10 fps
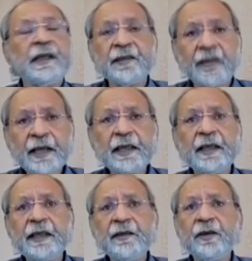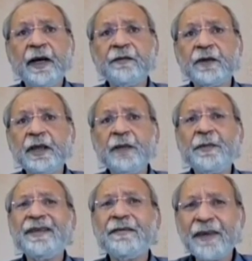The second is you have to
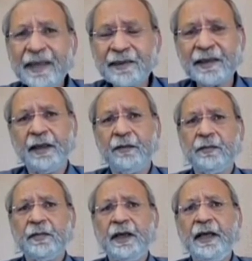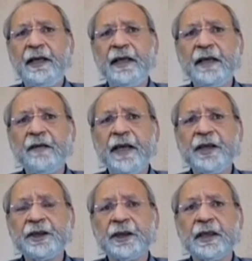keep investing in
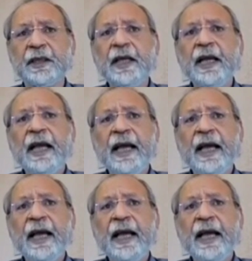innovation.